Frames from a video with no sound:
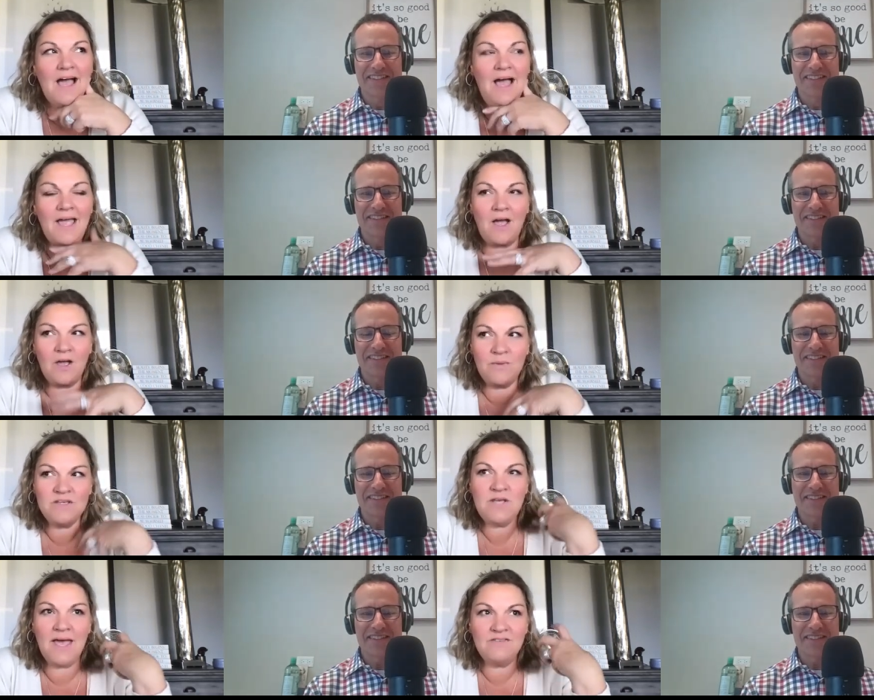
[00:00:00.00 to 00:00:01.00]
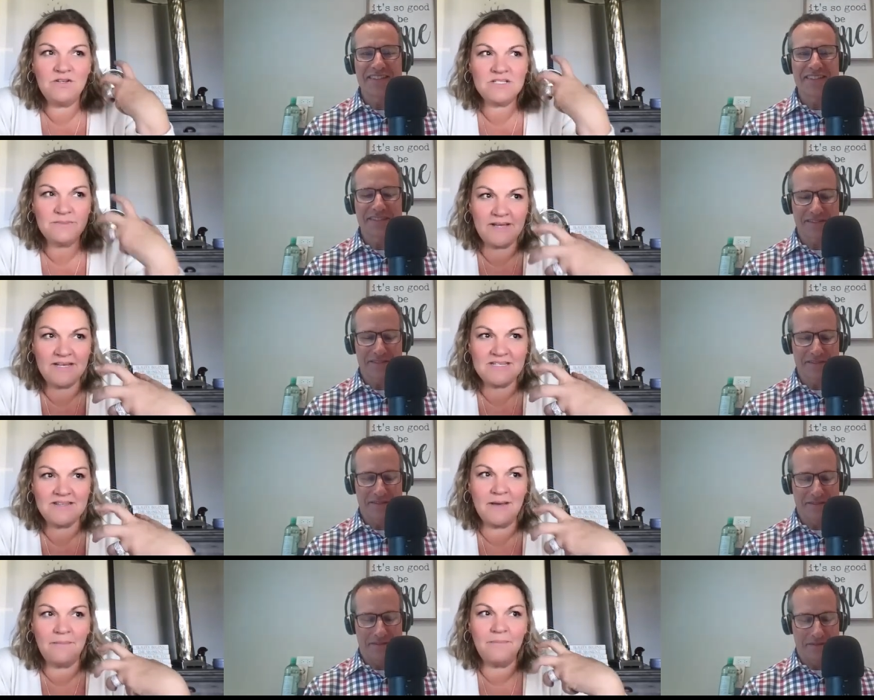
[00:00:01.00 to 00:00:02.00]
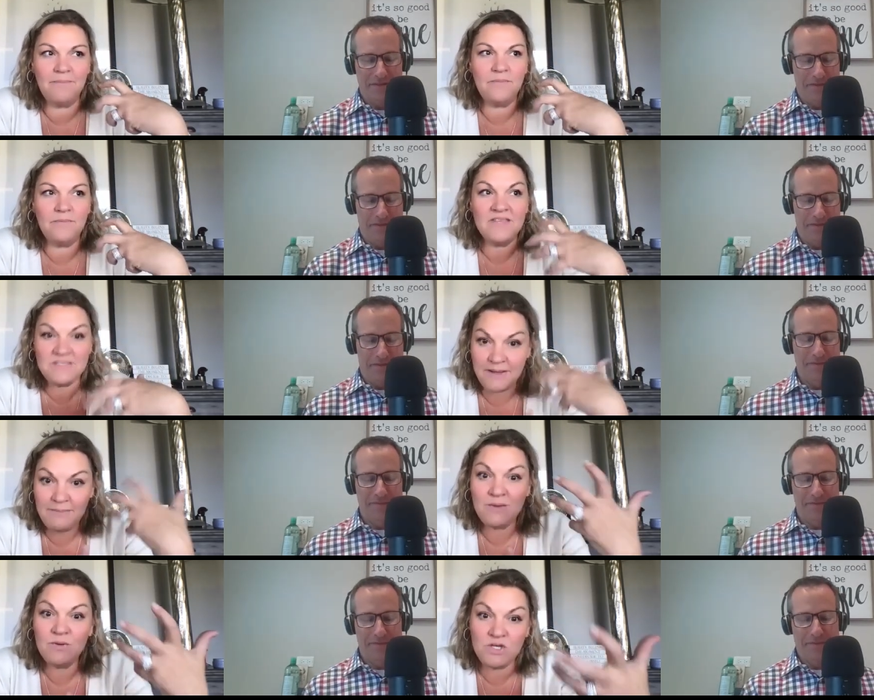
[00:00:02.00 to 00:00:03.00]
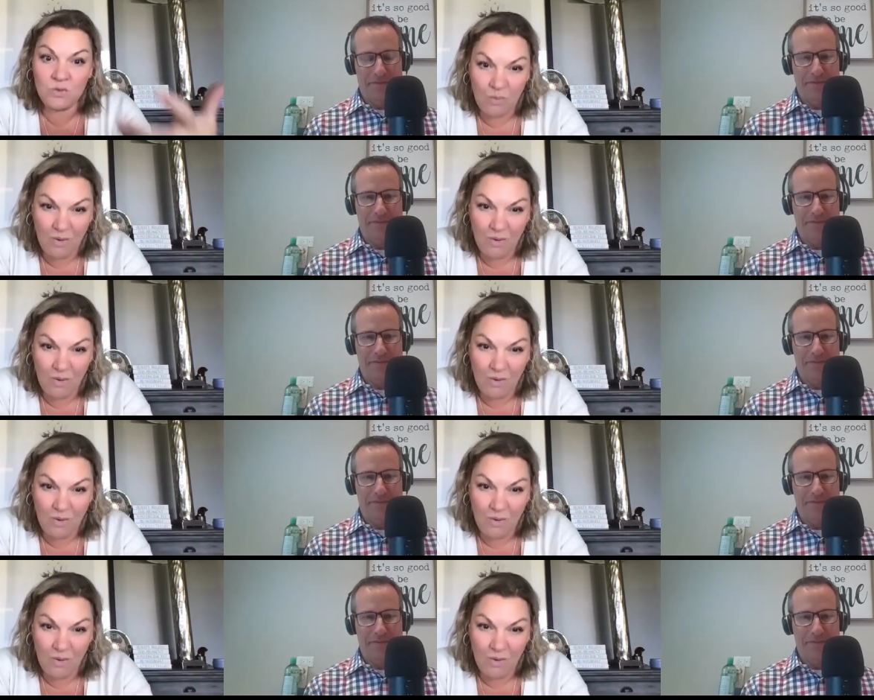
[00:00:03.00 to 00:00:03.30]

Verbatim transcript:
Speaker 1: I, I always have to explain it to them. This might be what you